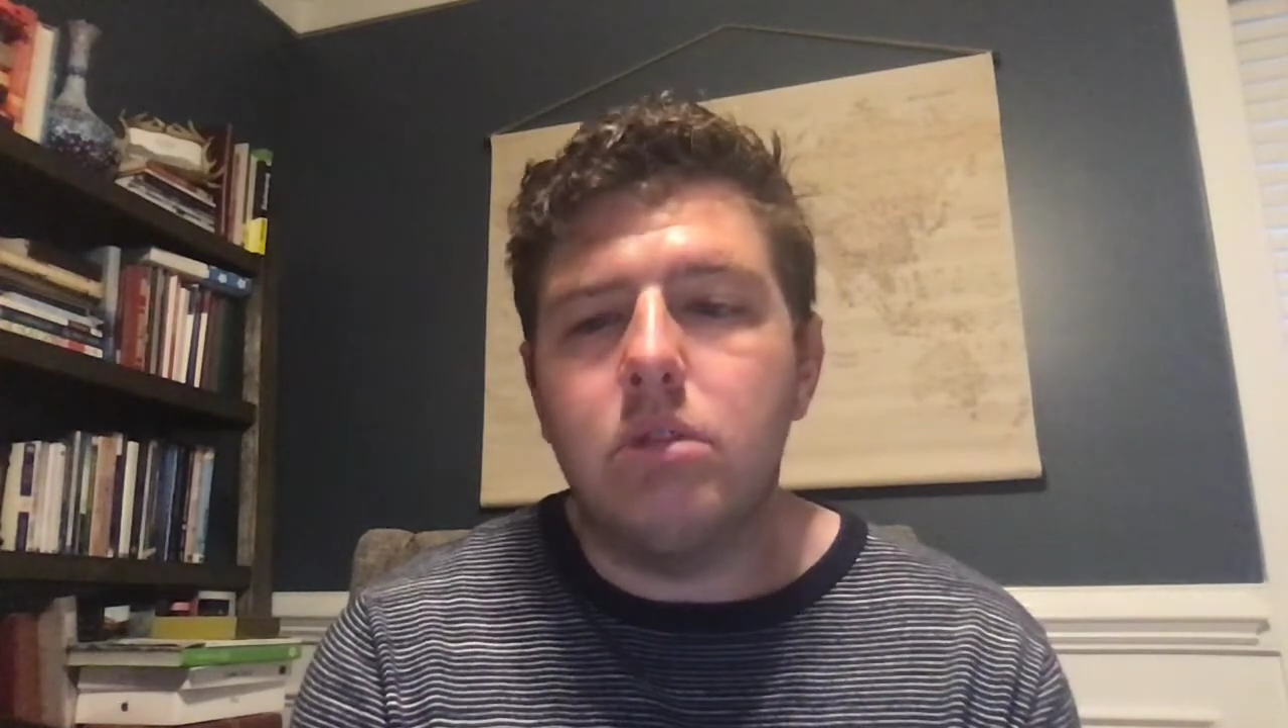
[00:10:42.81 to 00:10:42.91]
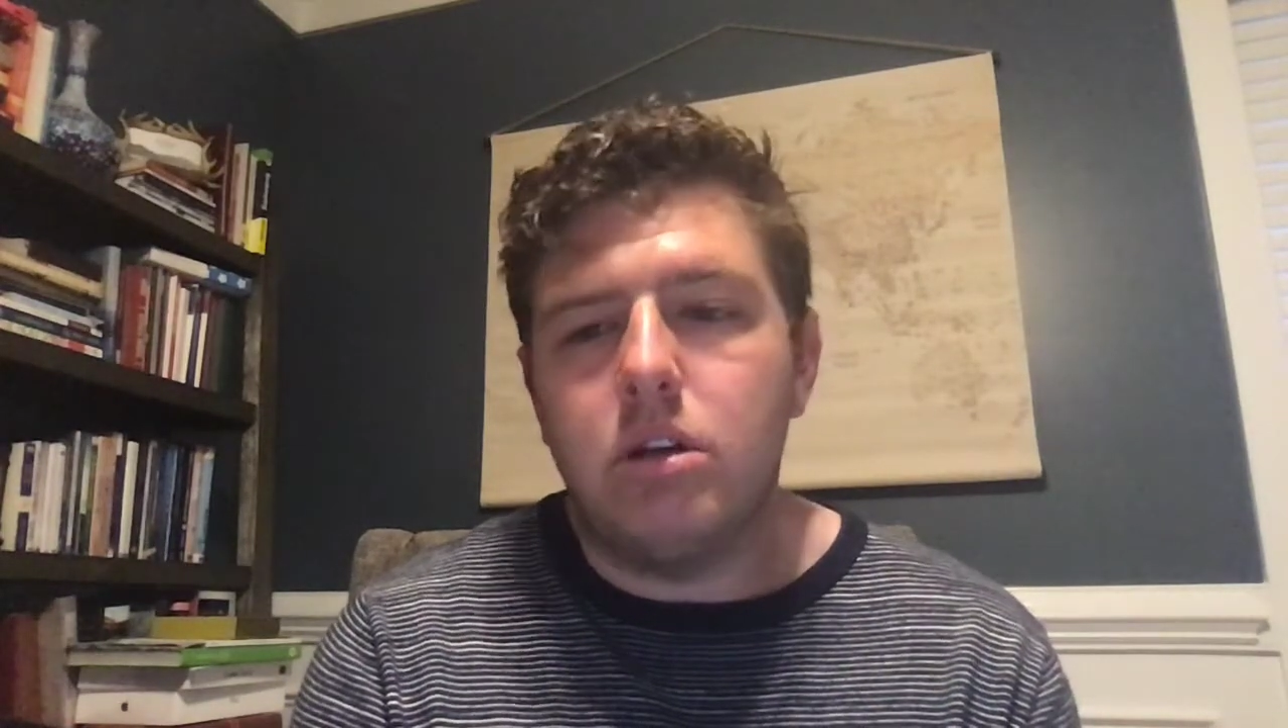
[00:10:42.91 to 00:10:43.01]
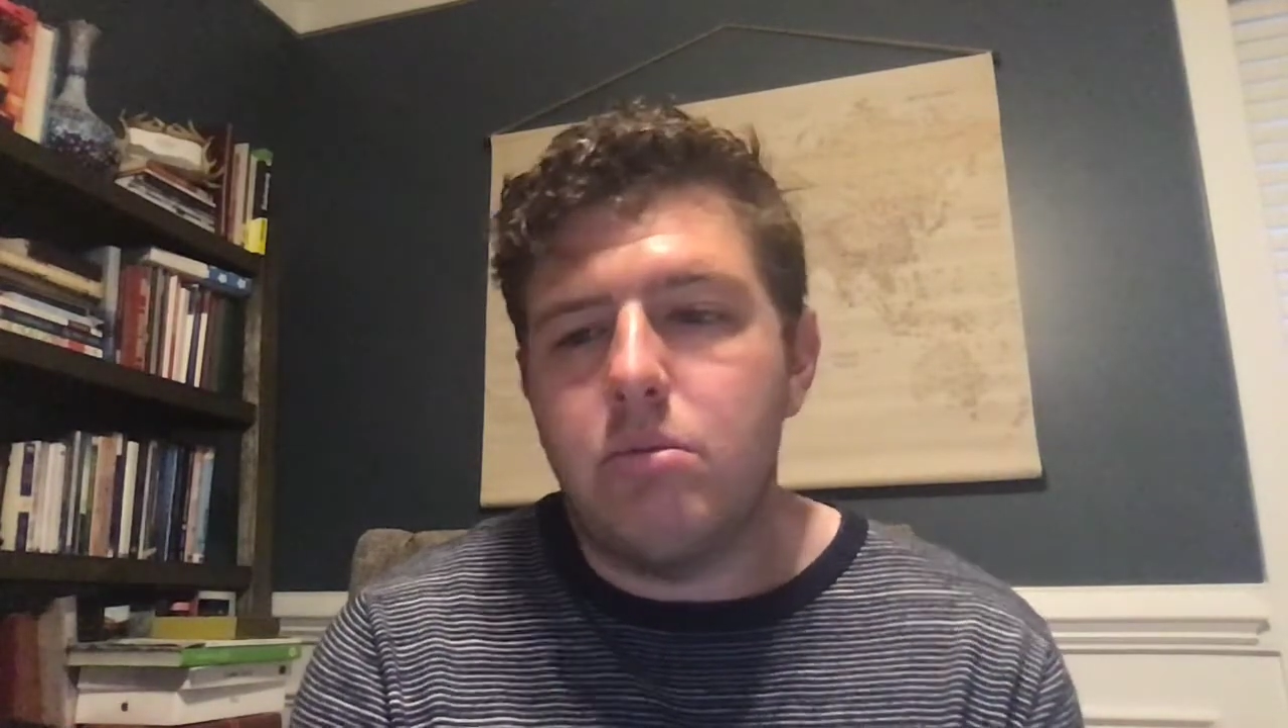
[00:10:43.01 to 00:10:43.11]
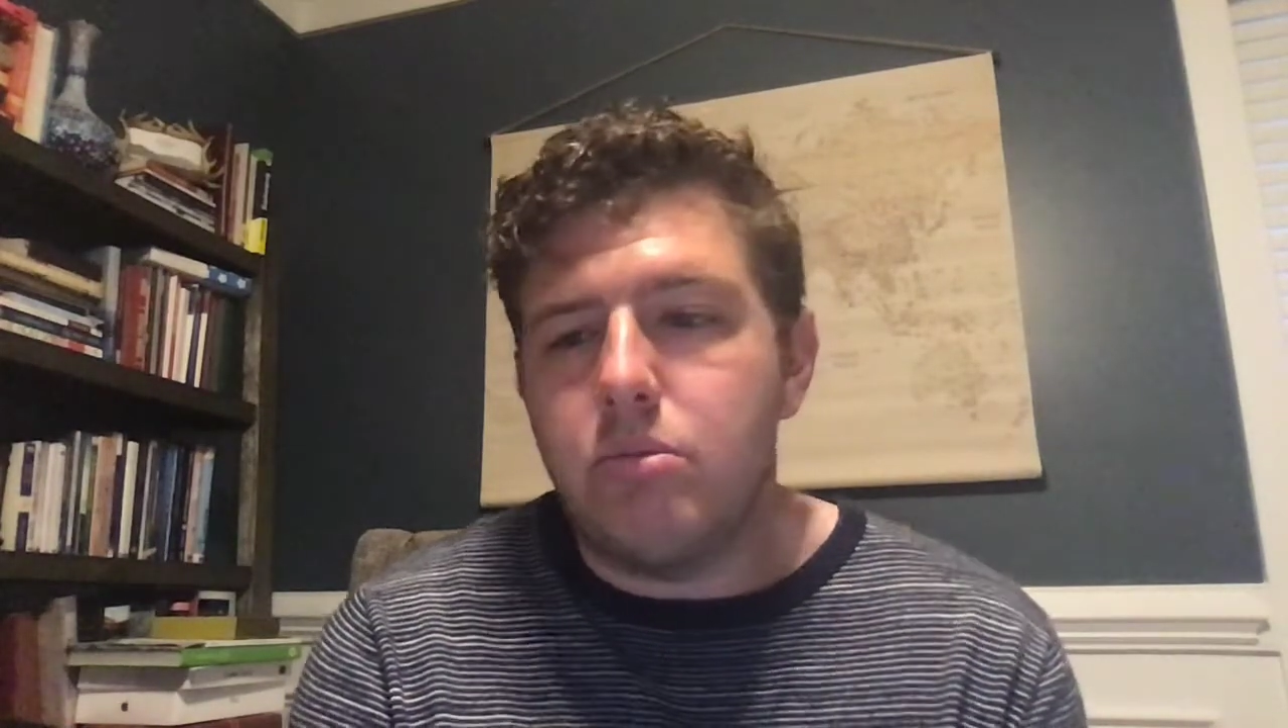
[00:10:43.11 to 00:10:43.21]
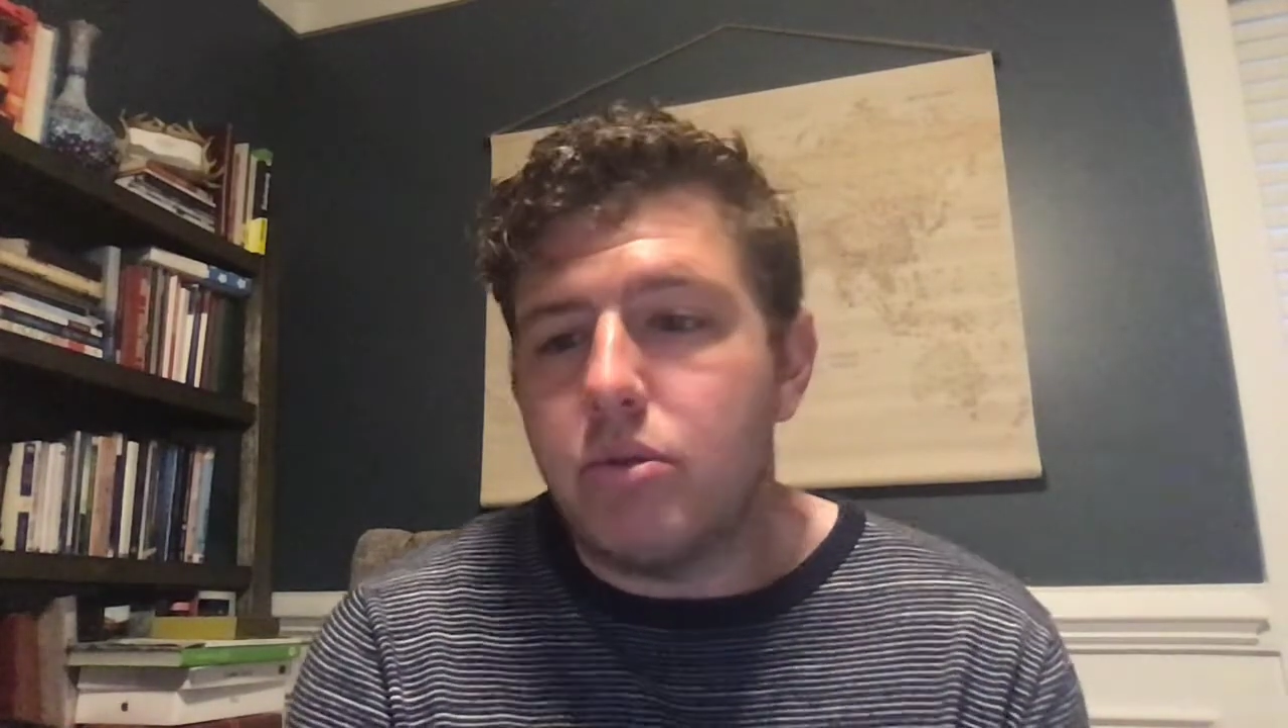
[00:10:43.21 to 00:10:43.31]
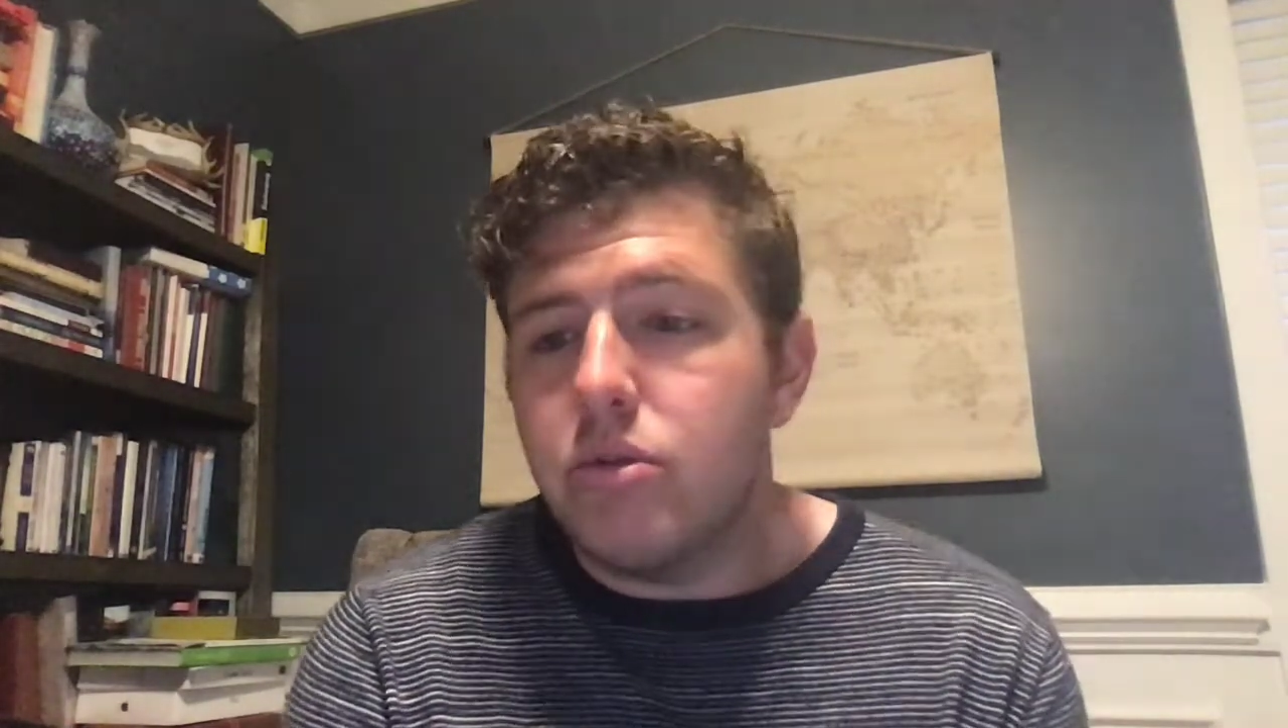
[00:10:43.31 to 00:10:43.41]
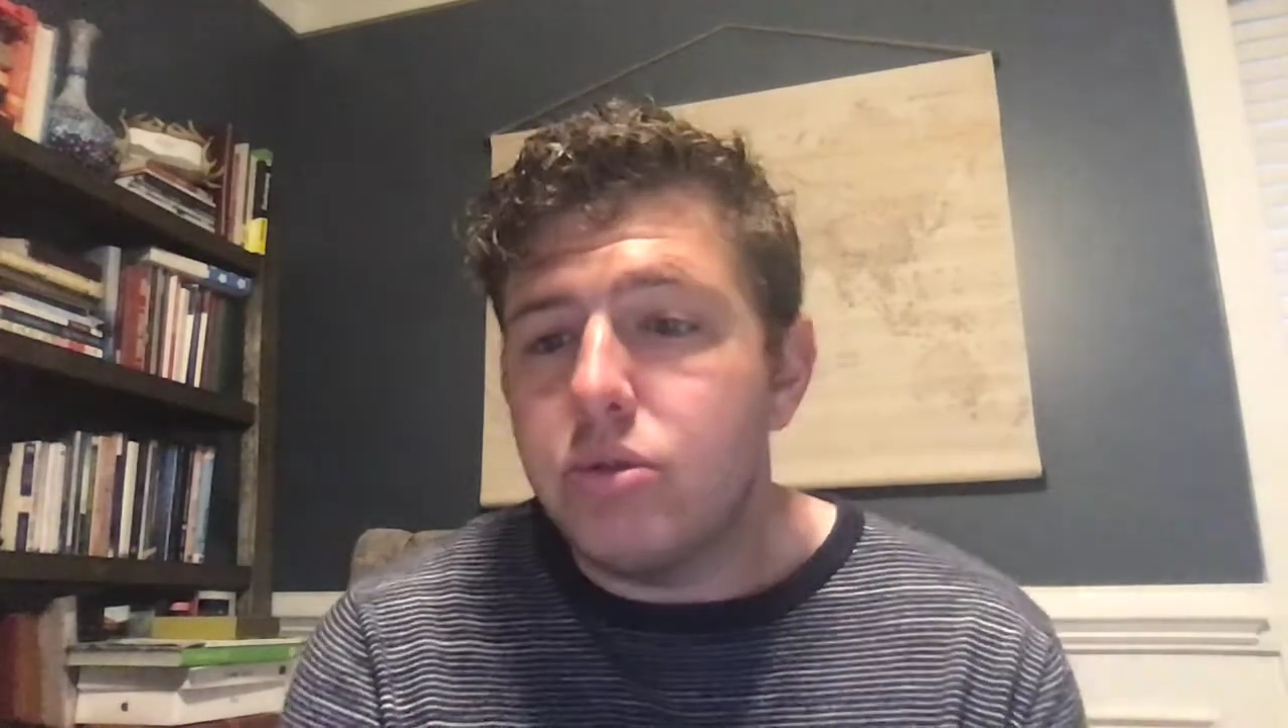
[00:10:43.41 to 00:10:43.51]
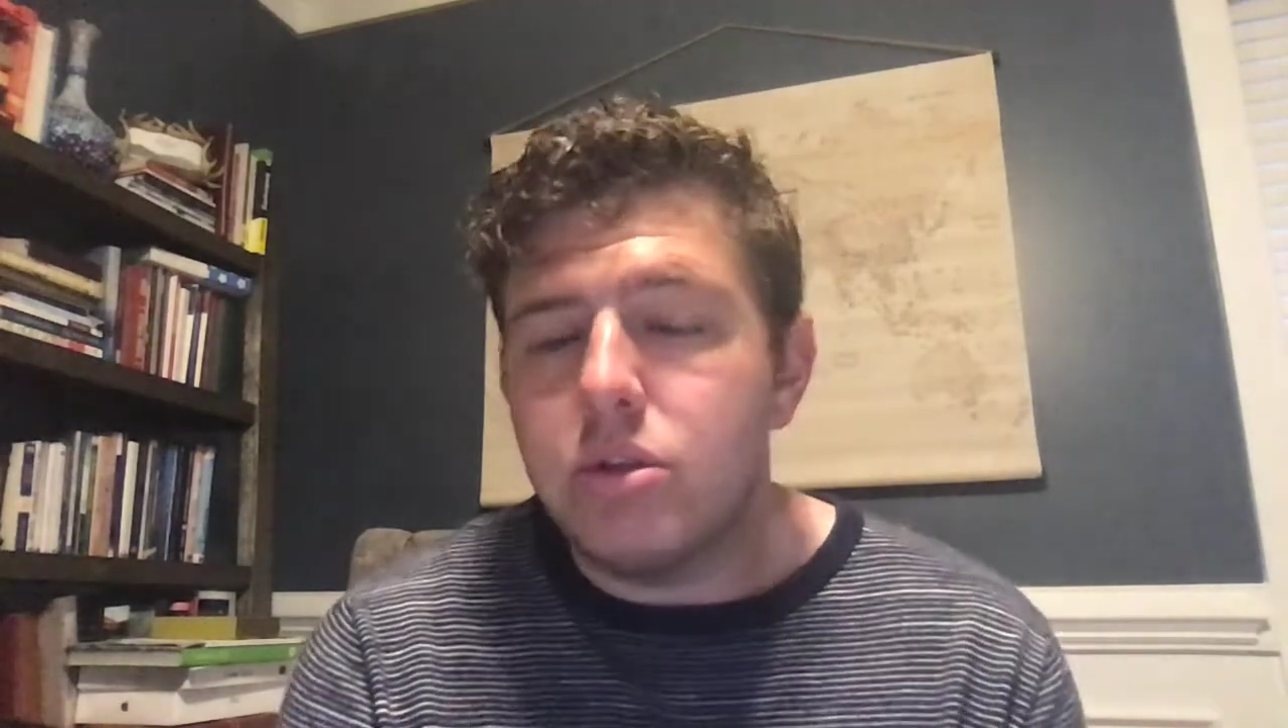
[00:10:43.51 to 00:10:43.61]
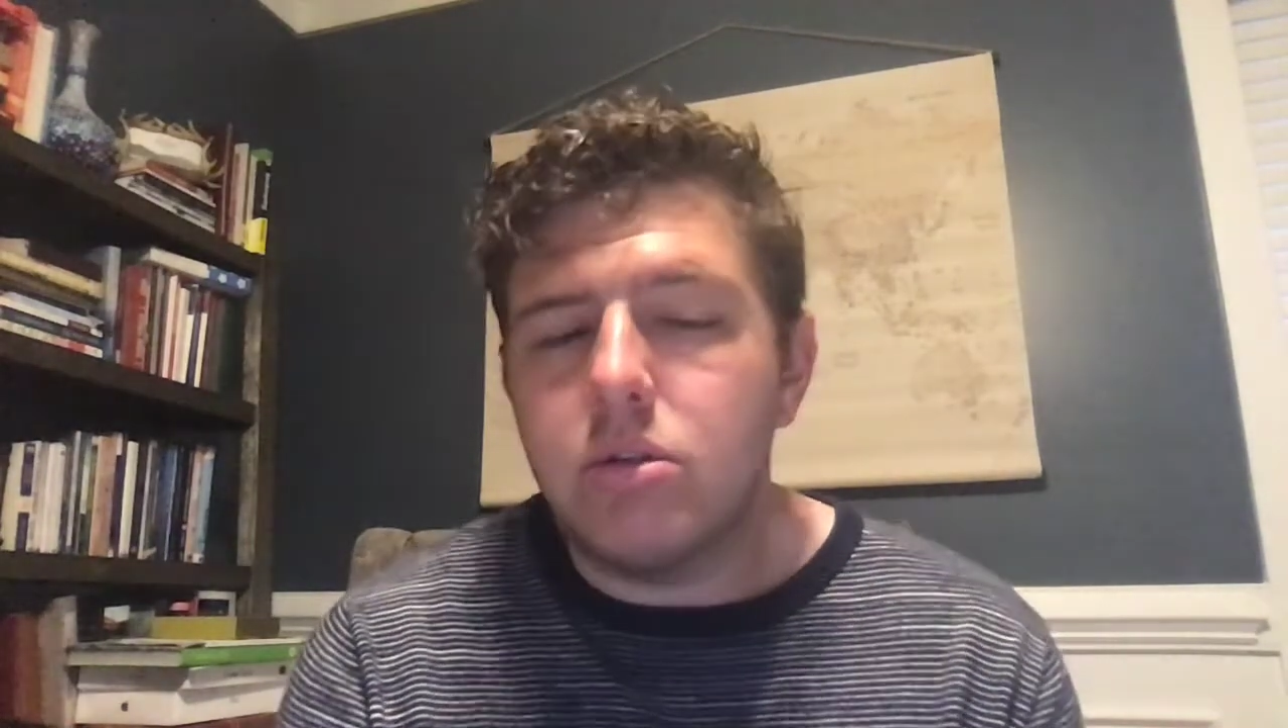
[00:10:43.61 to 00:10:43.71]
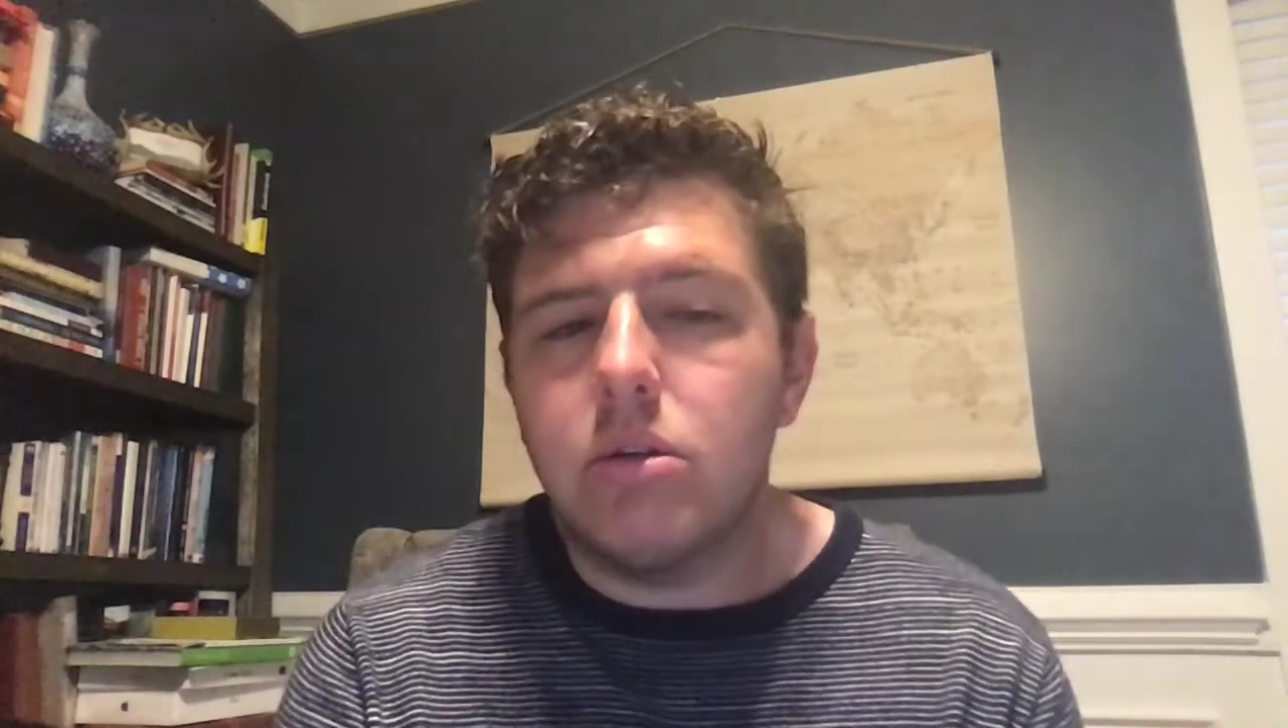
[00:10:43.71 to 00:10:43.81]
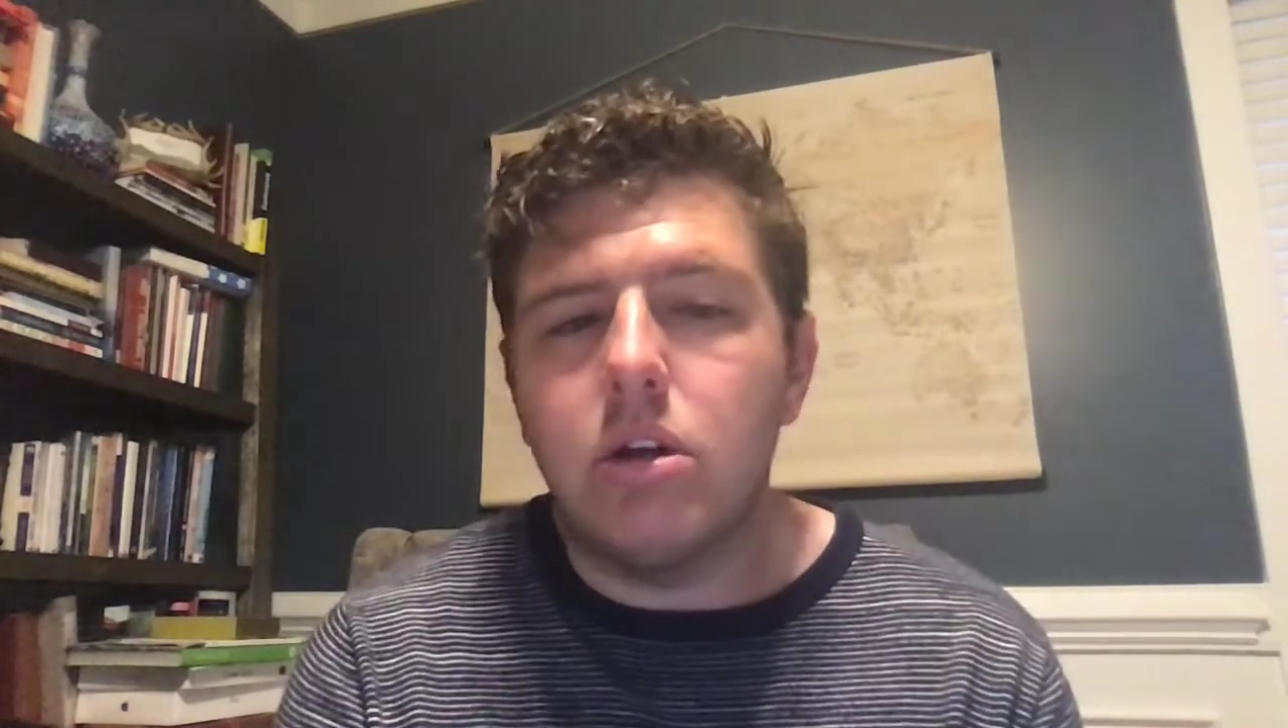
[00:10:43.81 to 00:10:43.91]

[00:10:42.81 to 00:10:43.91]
you know, Bruce